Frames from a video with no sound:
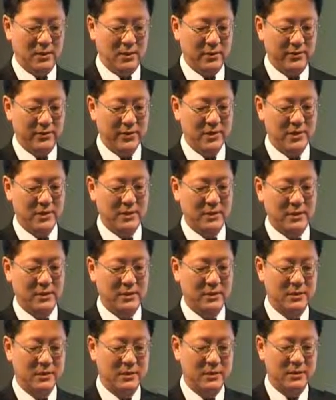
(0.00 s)
risk
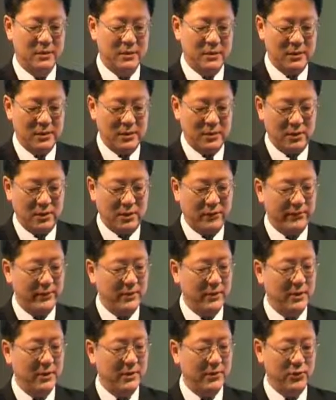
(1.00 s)
of
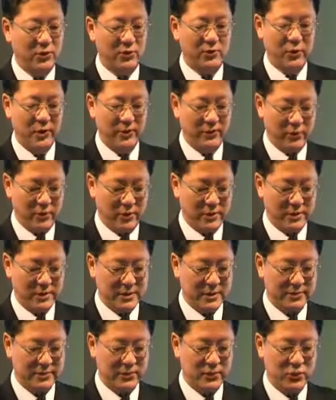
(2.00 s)

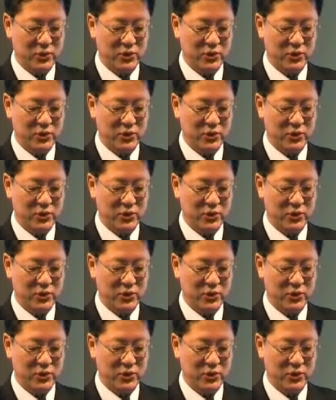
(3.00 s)
thromboembolism,